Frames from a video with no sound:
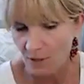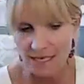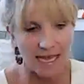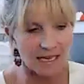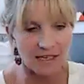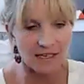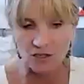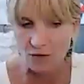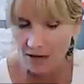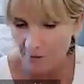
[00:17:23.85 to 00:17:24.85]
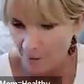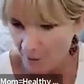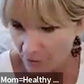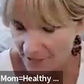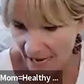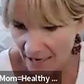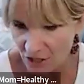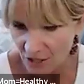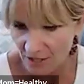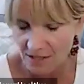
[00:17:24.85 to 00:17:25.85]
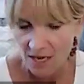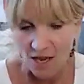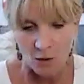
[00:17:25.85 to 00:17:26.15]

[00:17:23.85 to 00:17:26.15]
We cannot control other people's actions.